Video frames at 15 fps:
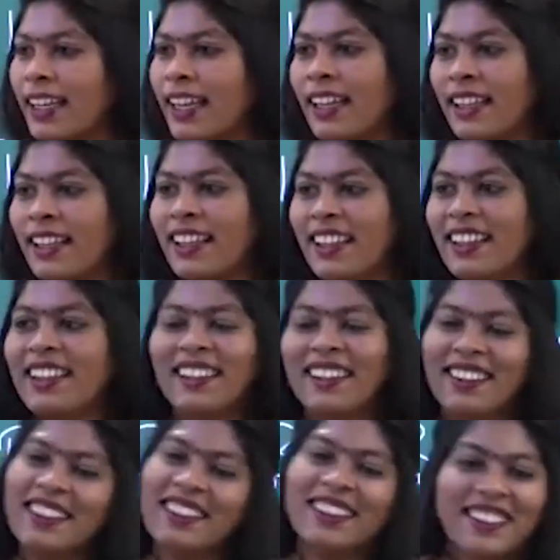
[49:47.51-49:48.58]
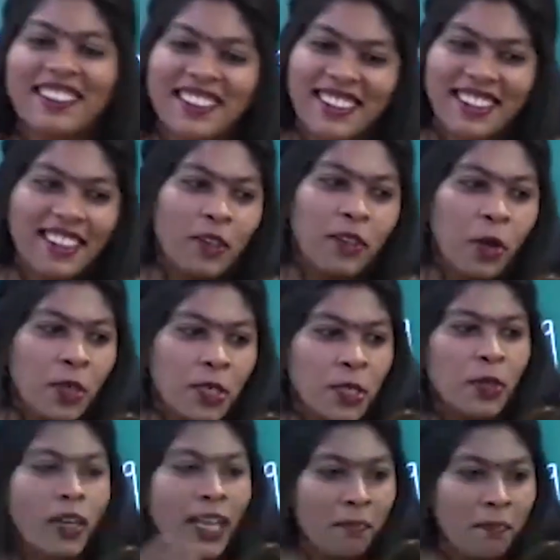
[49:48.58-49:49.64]
no? Roast
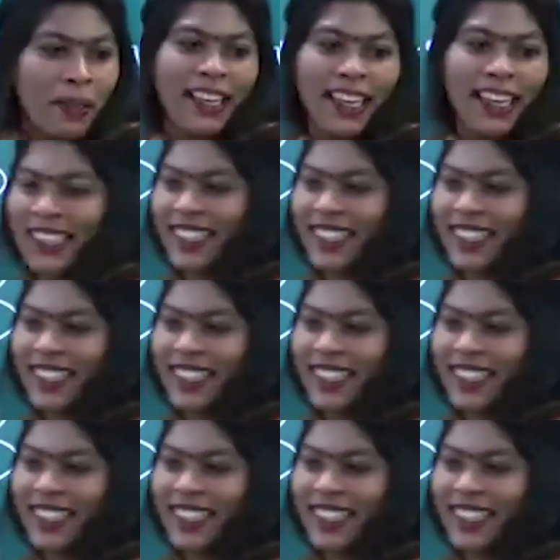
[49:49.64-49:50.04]
you like peanut.